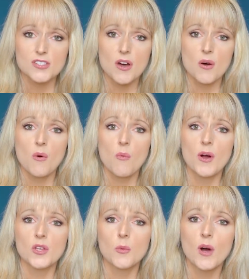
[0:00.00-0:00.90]
So
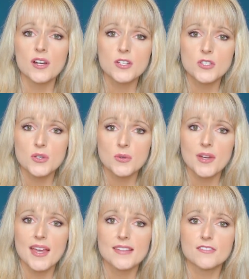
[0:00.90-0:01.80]
what you want to do
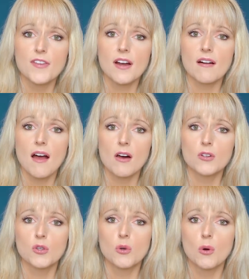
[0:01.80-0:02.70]
is figure
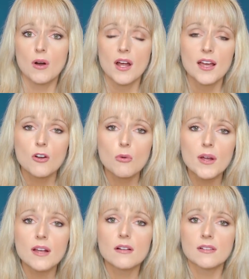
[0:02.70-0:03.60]
out your
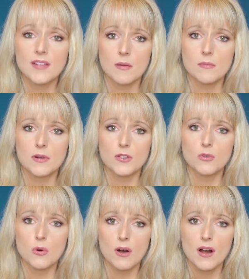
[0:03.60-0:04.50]
critical number,
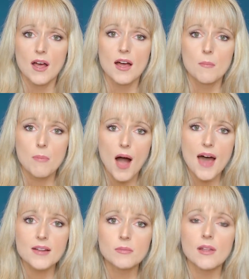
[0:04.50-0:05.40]
your
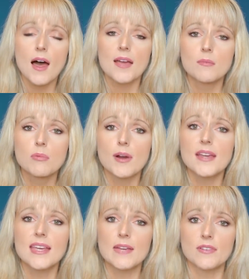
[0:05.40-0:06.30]
bottom line
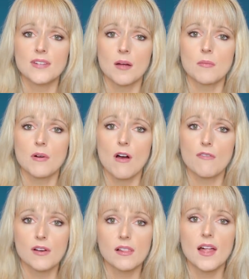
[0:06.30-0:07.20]
break-even number of
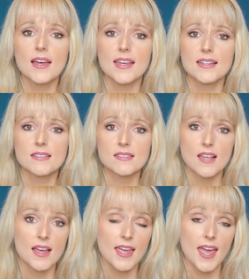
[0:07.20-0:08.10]
clients
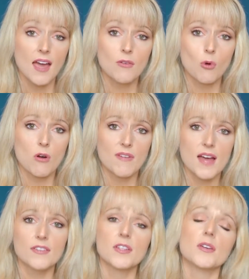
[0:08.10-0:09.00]
and or
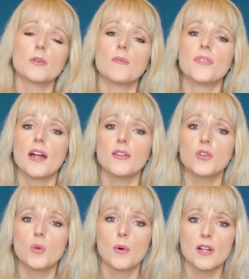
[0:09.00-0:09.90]
revenue that
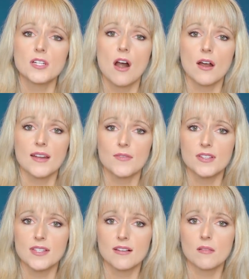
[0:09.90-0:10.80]
you want to target
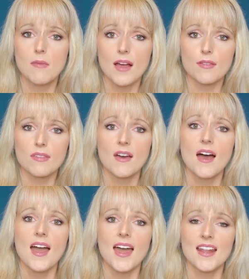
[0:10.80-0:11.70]
every single month
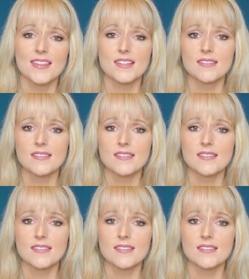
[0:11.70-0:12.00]
and at the